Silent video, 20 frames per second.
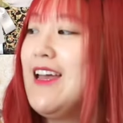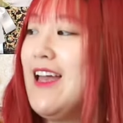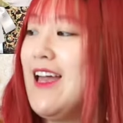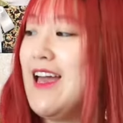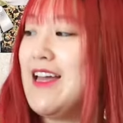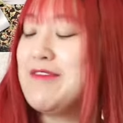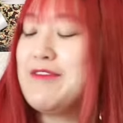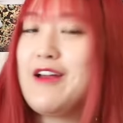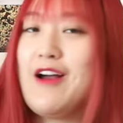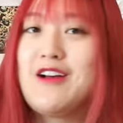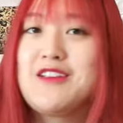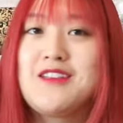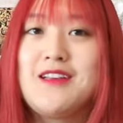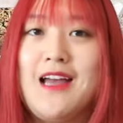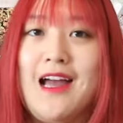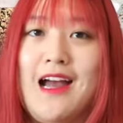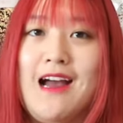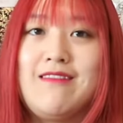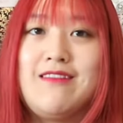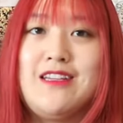And we also
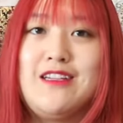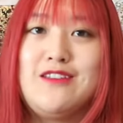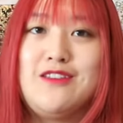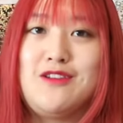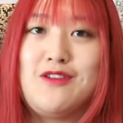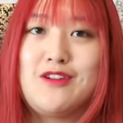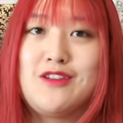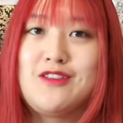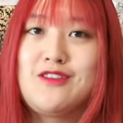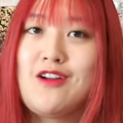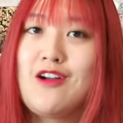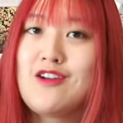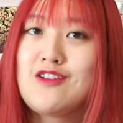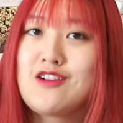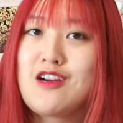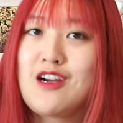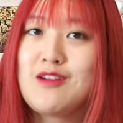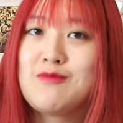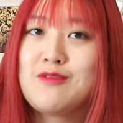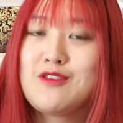have the Dior Star
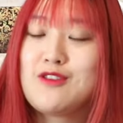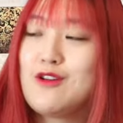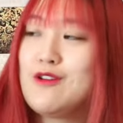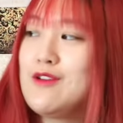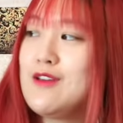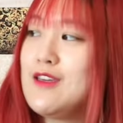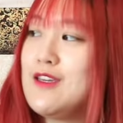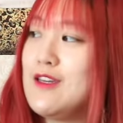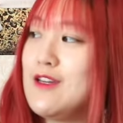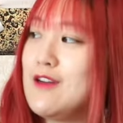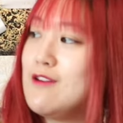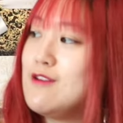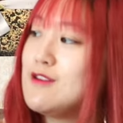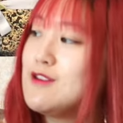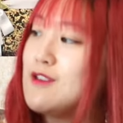Charm. So cute.